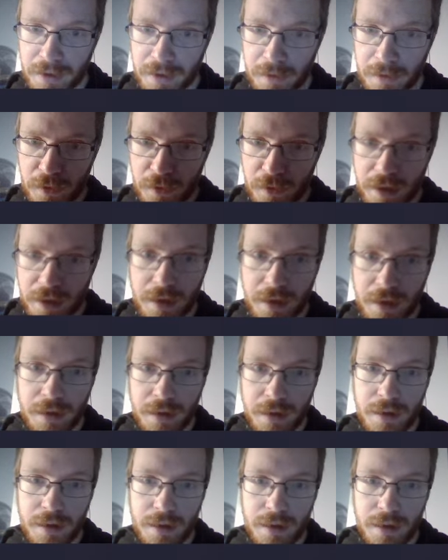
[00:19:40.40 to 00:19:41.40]
here.
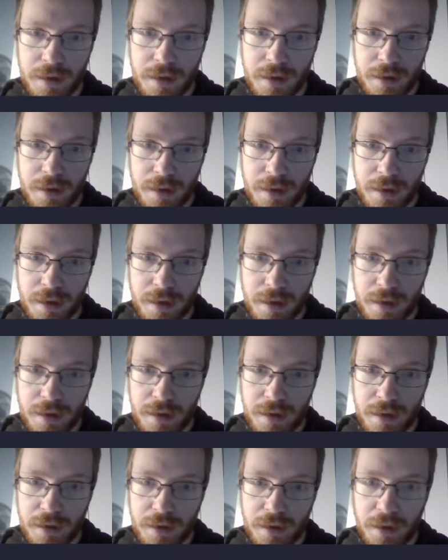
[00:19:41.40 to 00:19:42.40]

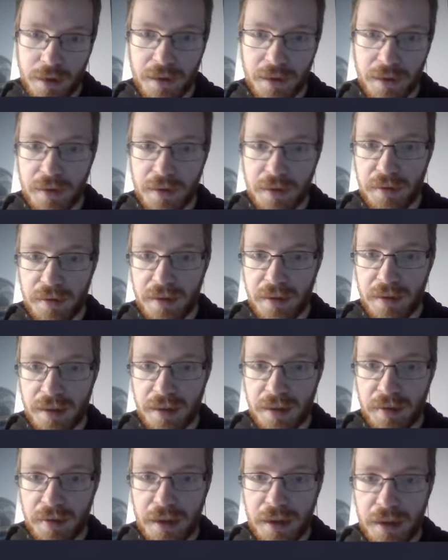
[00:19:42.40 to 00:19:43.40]
Oh no, it's the other
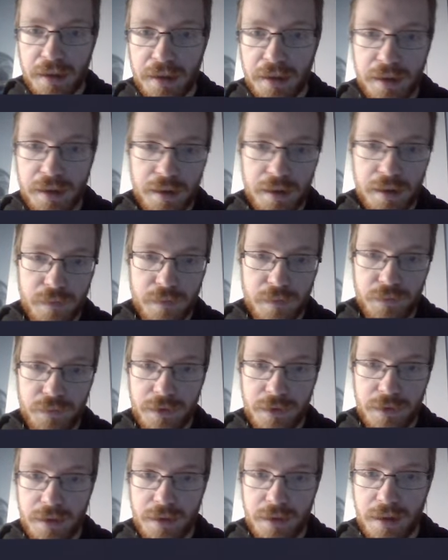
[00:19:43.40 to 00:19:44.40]
side.
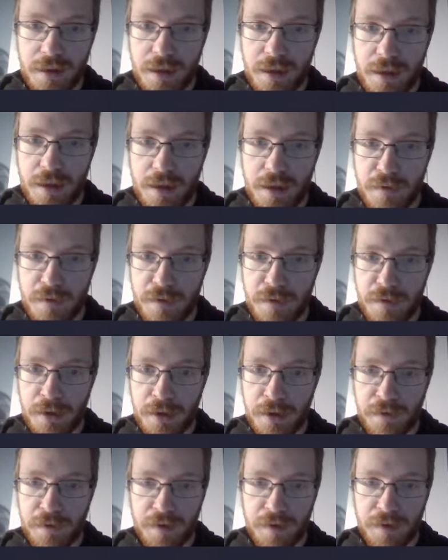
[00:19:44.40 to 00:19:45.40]
Fair enough,
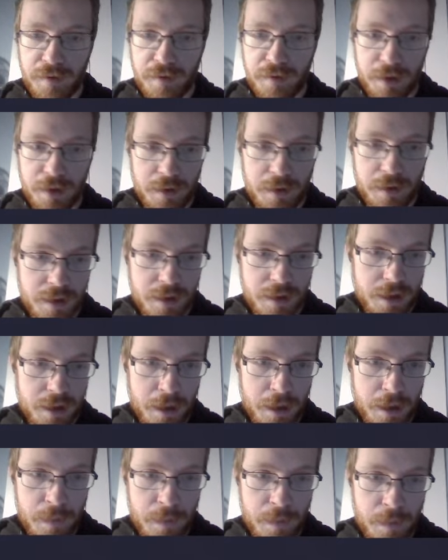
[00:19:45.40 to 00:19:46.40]
that's fine. Um,
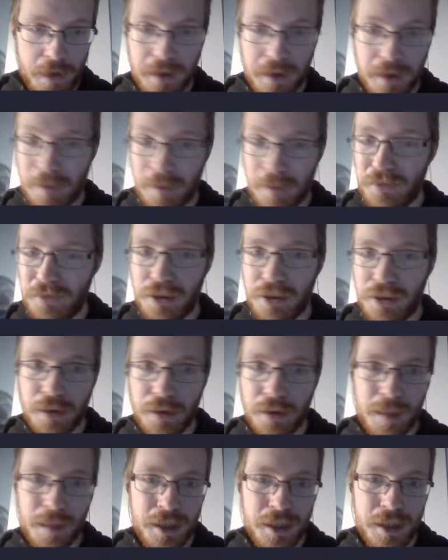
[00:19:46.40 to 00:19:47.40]
only two
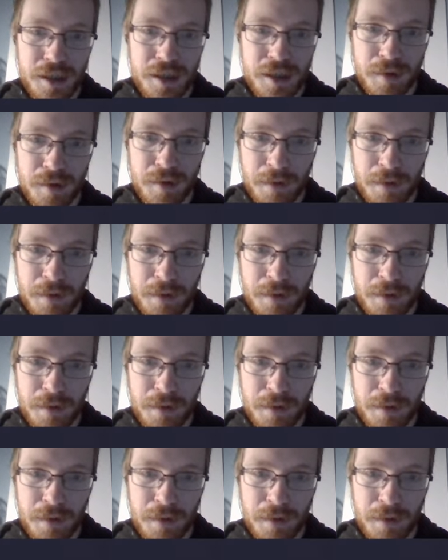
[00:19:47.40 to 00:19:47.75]
damage, so...